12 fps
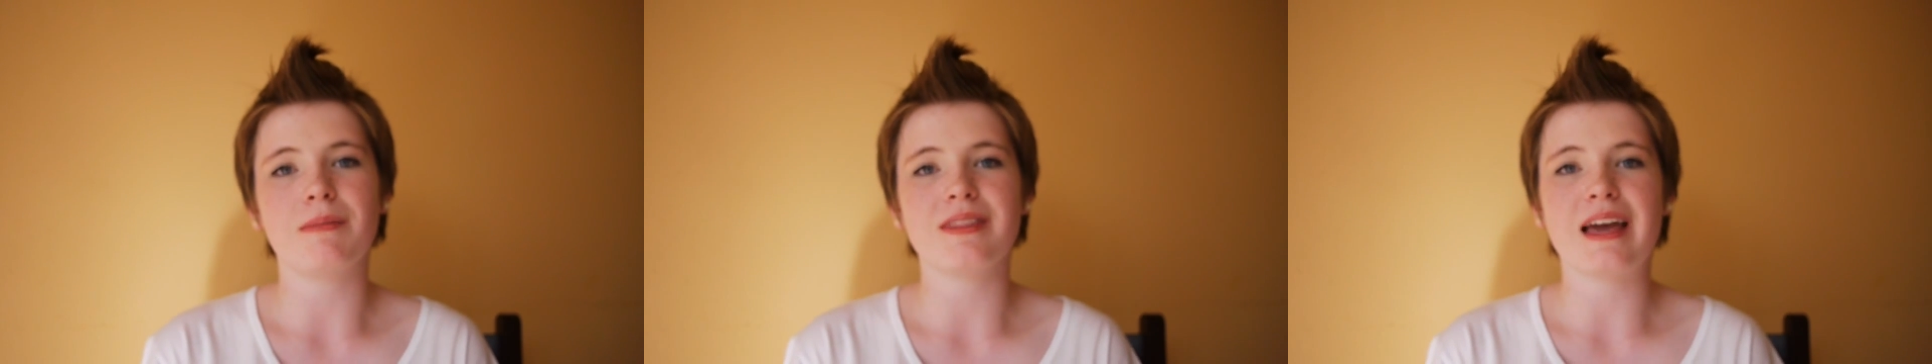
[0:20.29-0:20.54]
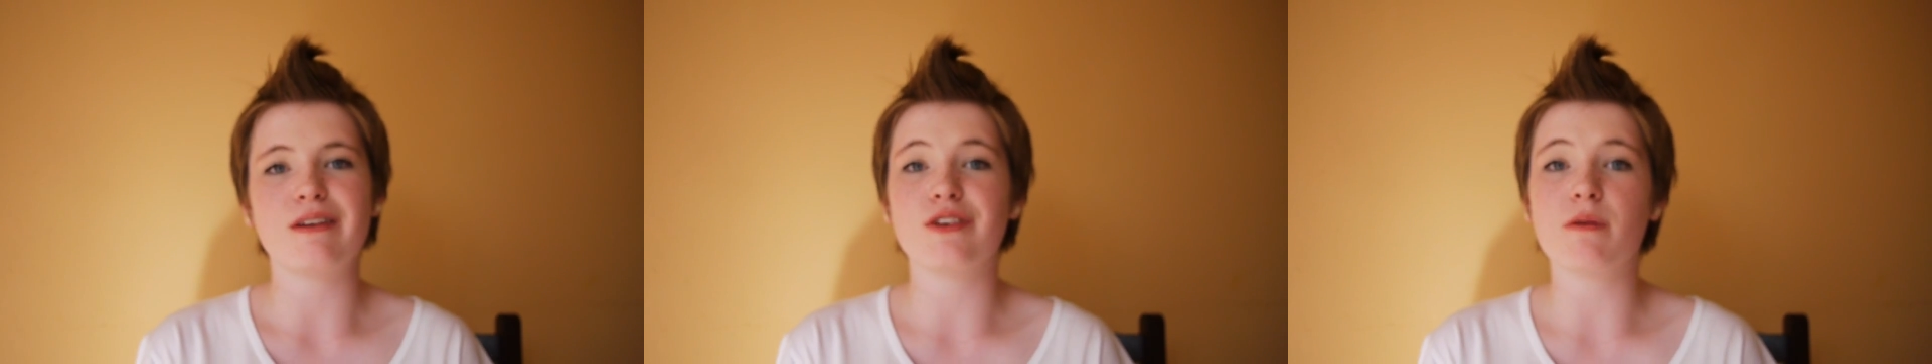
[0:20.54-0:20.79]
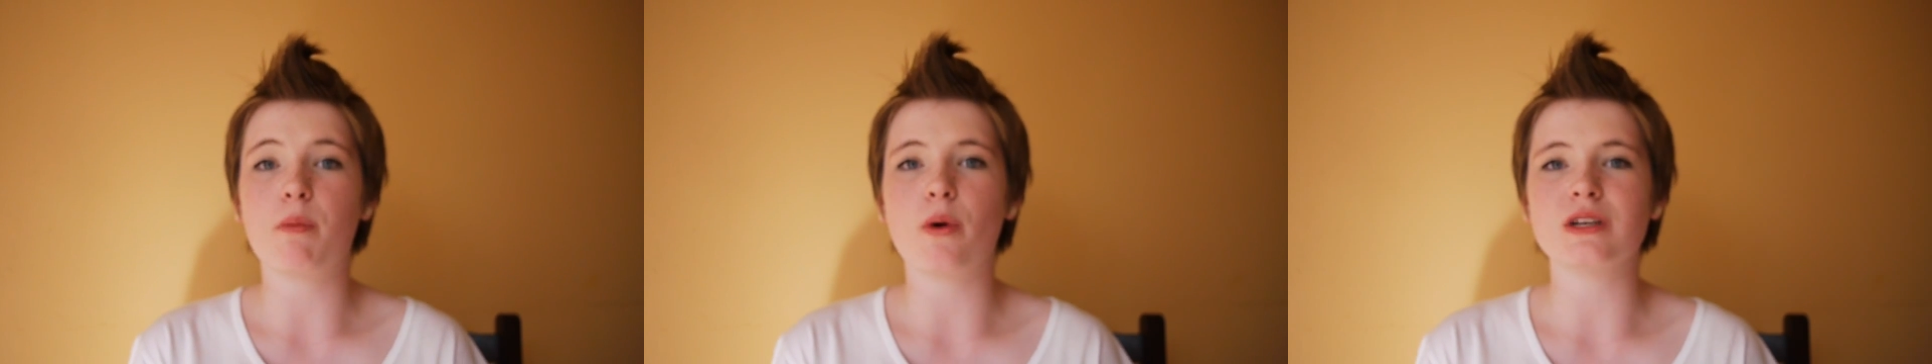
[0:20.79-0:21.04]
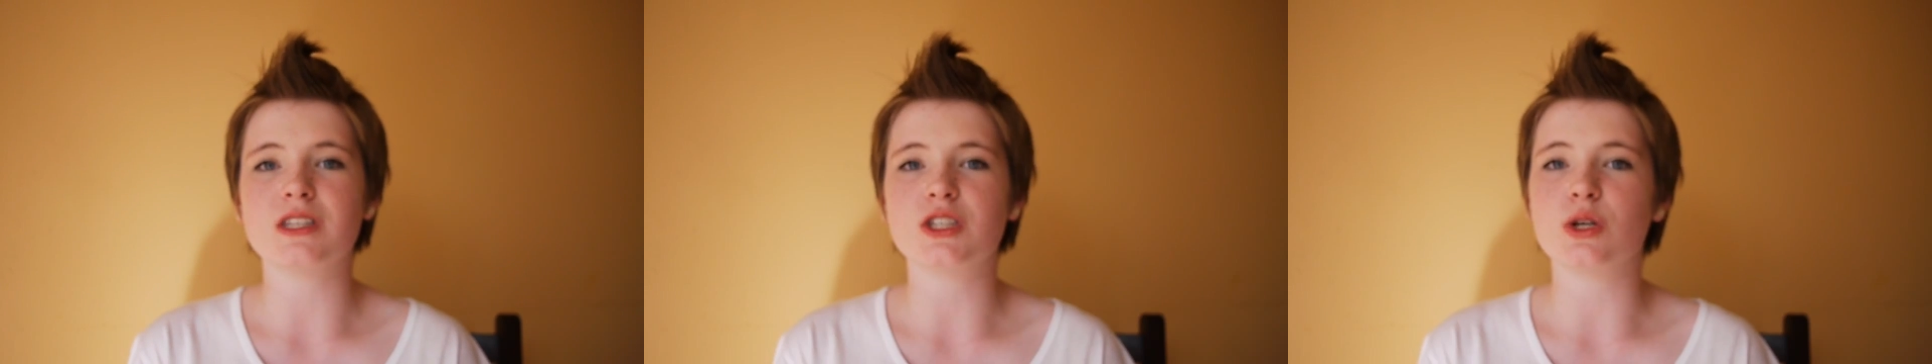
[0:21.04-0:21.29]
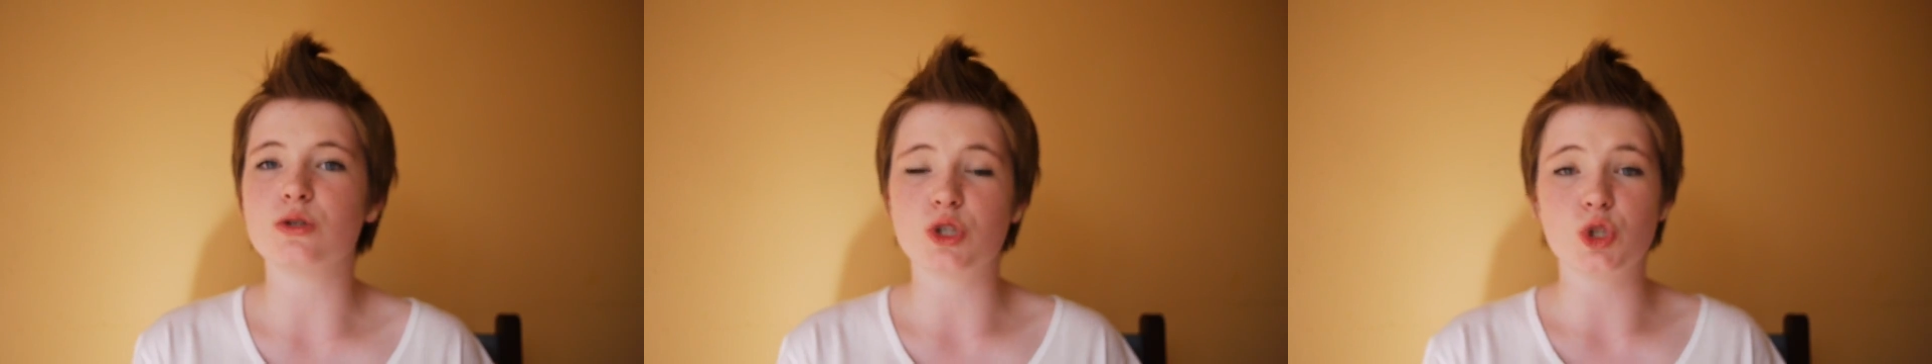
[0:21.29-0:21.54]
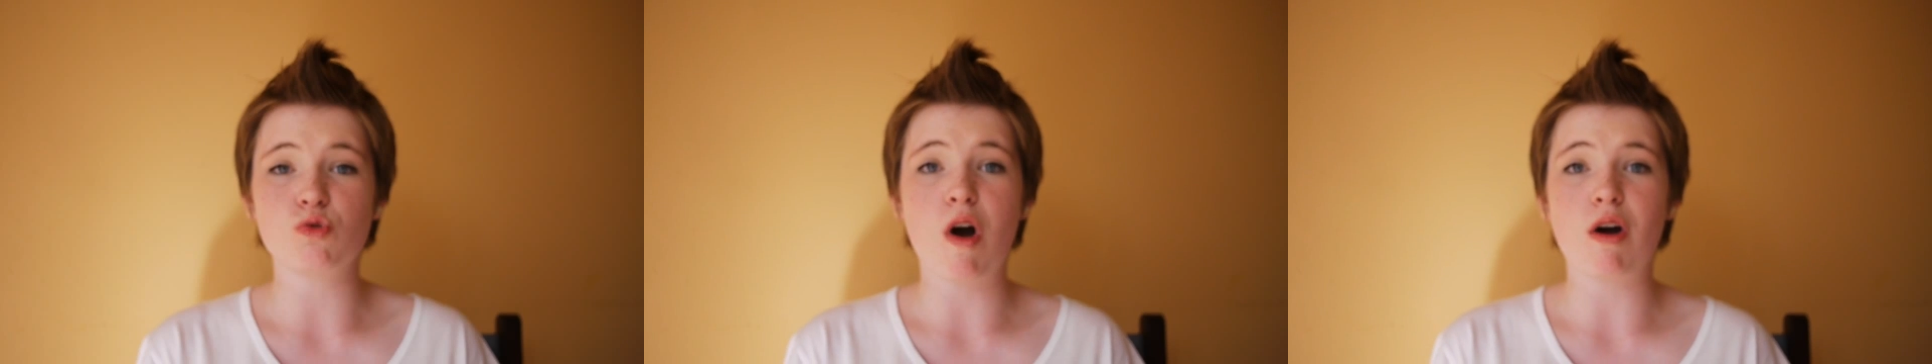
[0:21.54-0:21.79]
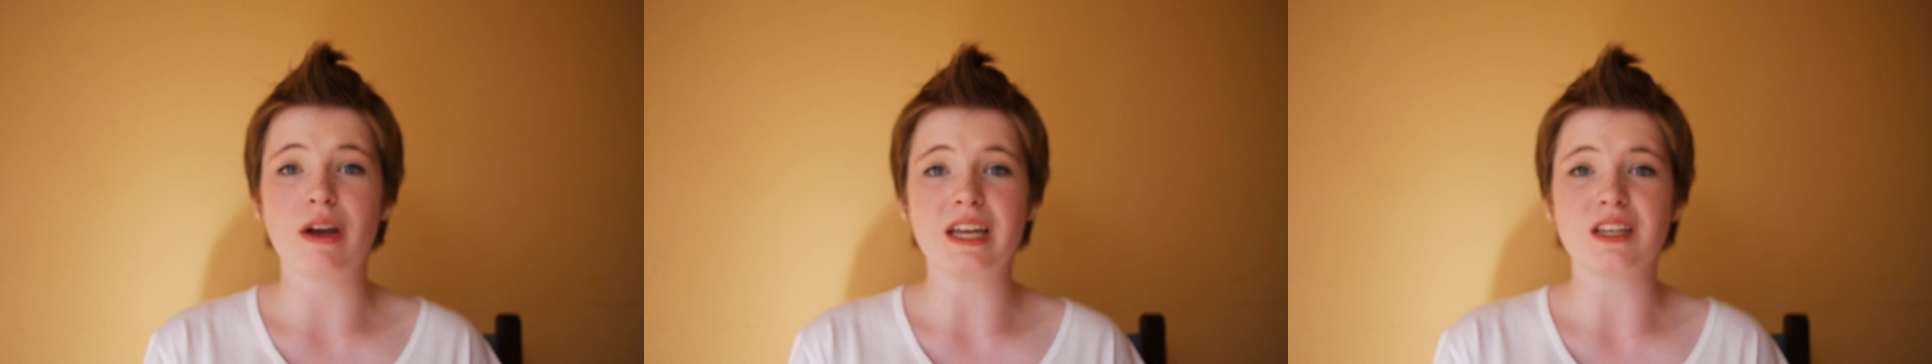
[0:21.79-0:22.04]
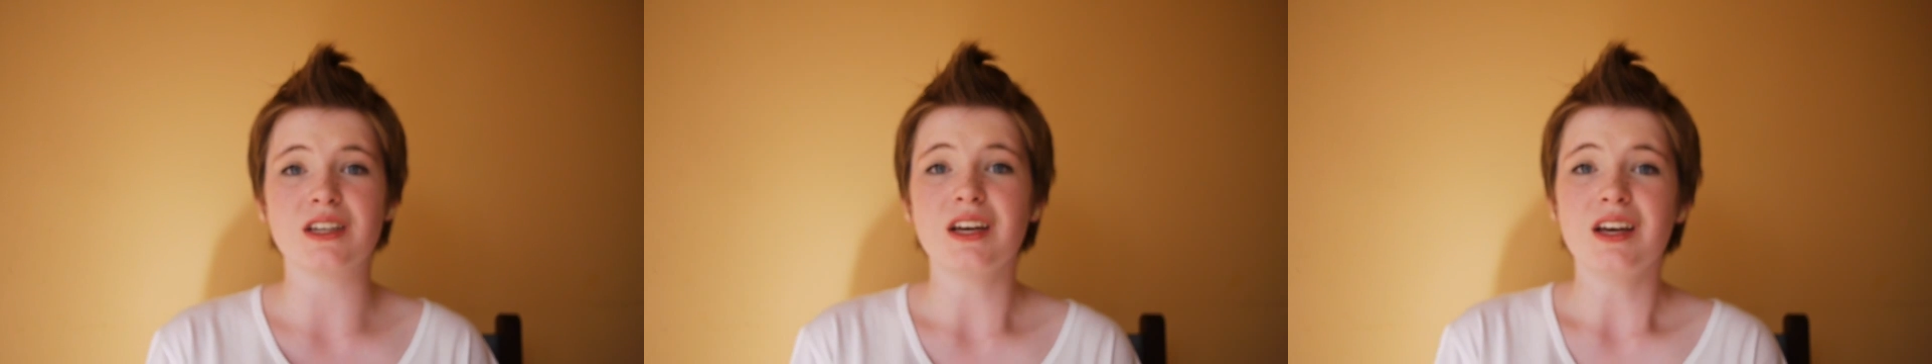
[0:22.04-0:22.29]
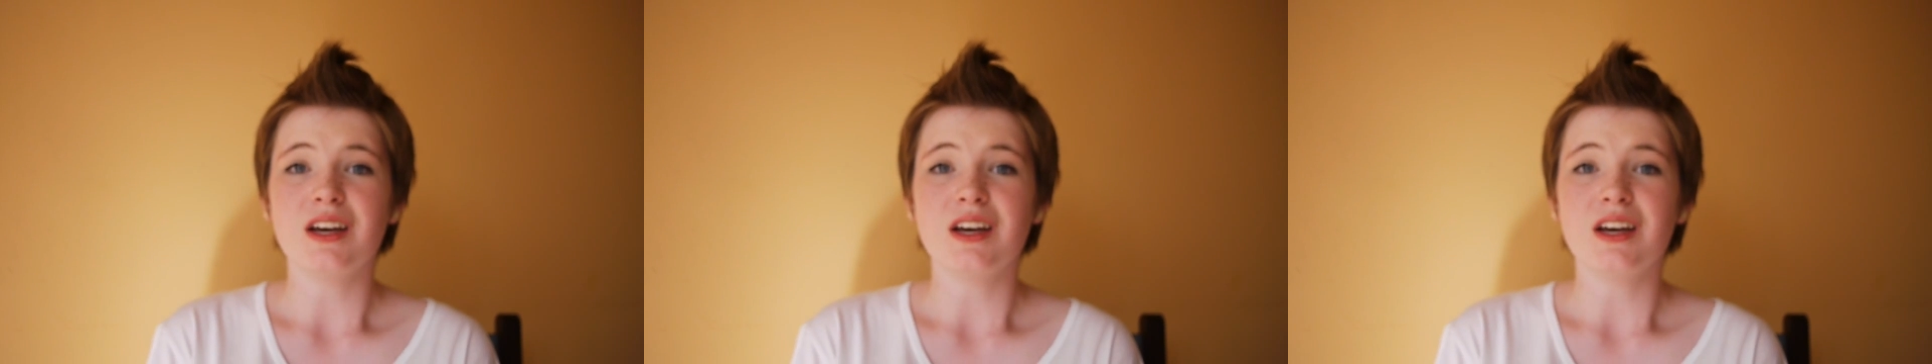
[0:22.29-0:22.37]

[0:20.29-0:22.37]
but then for the boys they're so strong and